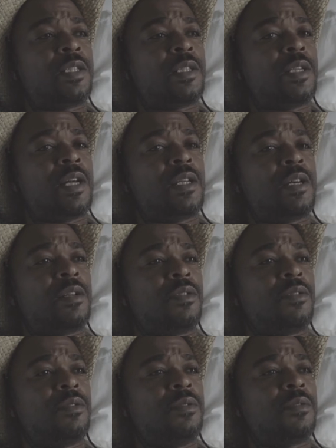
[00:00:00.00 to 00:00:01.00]
It's a lot of y'all
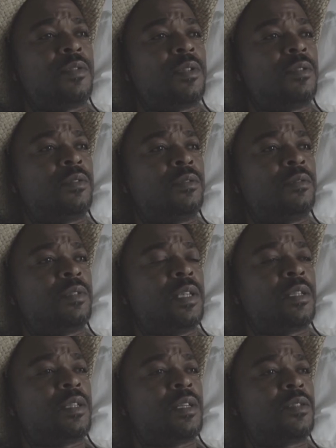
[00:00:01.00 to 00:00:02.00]
dudes' fault.
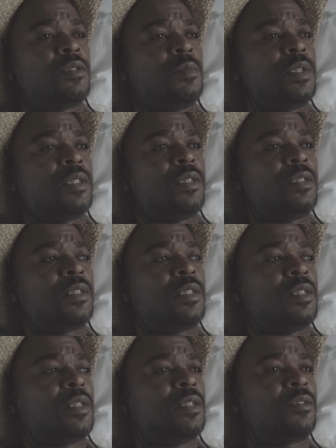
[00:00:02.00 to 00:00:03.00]
Y'all too busy
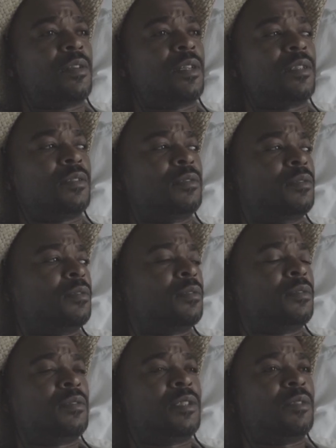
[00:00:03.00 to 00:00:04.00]
sitting there trying
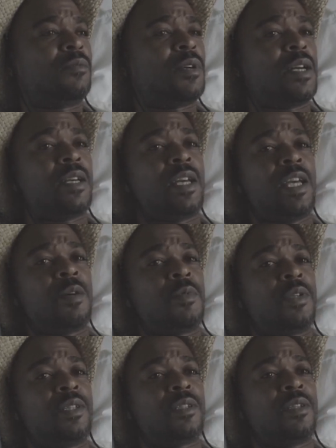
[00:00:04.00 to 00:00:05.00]
to run game
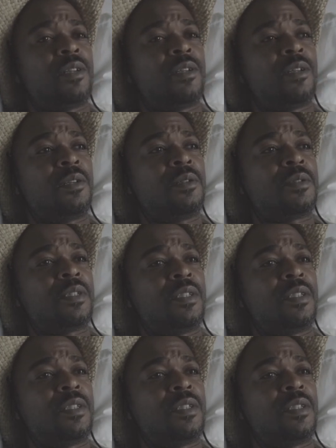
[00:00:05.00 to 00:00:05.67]
on these girls,